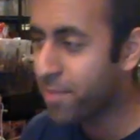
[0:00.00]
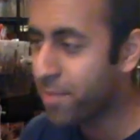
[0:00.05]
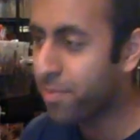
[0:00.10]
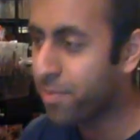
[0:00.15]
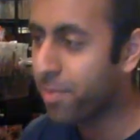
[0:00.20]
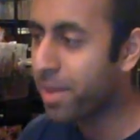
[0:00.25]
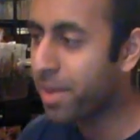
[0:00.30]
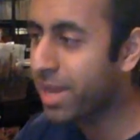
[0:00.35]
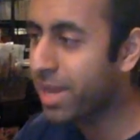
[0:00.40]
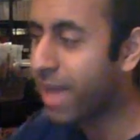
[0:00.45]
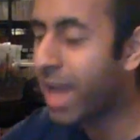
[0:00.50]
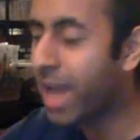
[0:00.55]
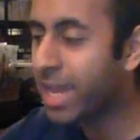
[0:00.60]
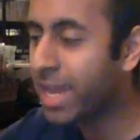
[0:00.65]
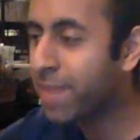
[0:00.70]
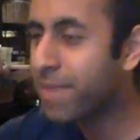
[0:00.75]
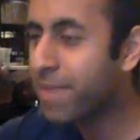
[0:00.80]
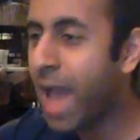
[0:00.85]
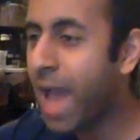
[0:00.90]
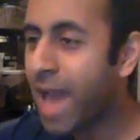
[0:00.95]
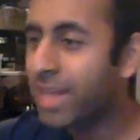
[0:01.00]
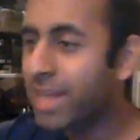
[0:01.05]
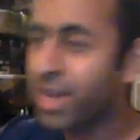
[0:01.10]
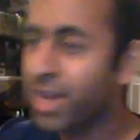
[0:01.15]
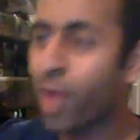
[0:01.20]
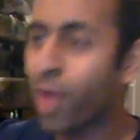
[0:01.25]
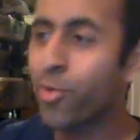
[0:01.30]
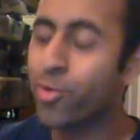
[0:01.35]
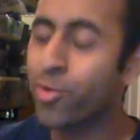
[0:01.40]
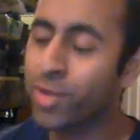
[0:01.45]
but my I kept adding
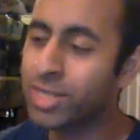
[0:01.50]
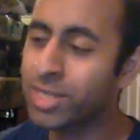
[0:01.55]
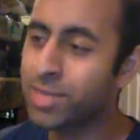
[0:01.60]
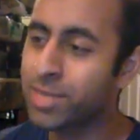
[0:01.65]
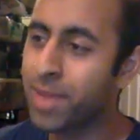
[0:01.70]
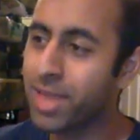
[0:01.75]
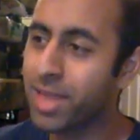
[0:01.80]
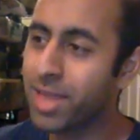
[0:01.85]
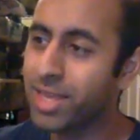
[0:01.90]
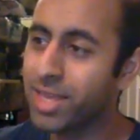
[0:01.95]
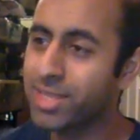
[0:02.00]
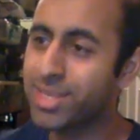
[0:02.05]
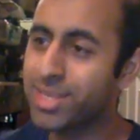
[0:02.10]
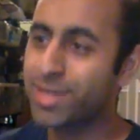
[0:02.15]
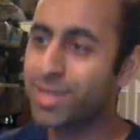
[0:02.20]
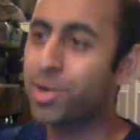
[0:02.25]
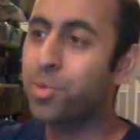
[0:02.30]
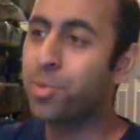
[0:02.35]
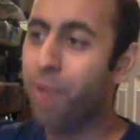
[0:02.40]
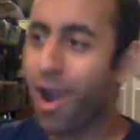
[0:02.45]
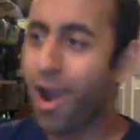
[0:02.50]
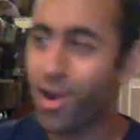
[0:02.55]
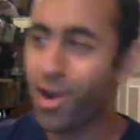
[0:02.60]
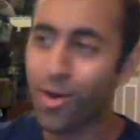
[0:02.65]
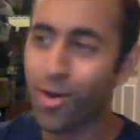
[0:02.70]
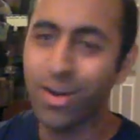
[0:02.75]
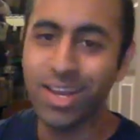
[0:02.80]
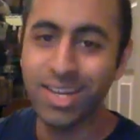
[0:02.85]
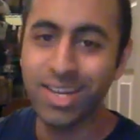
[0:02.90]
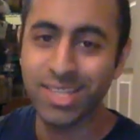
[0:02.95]
other things to my list that took
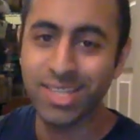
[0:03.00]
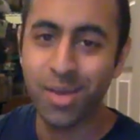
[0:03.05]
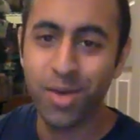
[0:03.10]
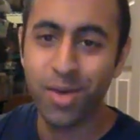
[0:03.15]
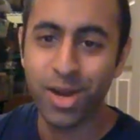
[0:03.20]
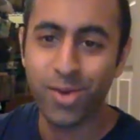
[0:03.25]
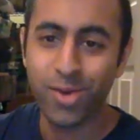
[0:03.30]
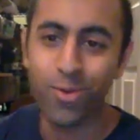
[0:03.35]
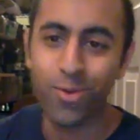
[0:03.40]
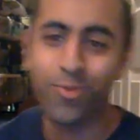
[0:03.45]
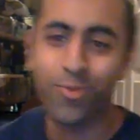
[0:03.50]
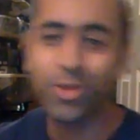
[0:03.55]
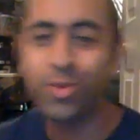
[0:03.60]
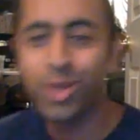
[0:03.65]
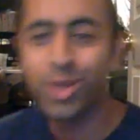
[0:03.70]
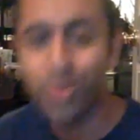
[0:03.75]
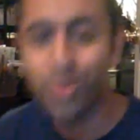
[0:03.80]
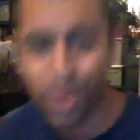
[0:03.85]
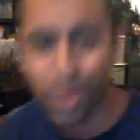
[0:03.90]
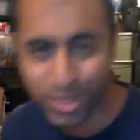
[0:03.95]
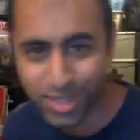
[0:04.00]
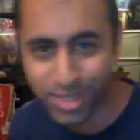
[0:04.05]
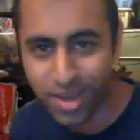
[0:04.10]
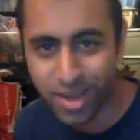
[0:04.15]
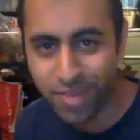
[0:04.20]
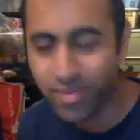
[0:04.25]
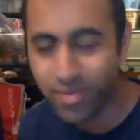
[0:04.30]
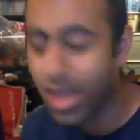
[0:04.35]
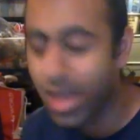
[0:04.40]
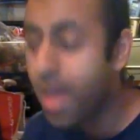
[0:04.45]
priority because I wanted to review newer
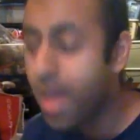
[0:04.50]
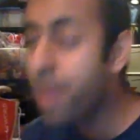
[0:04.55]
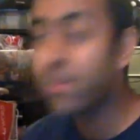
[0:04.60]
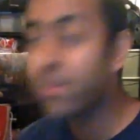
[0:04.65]
stuff.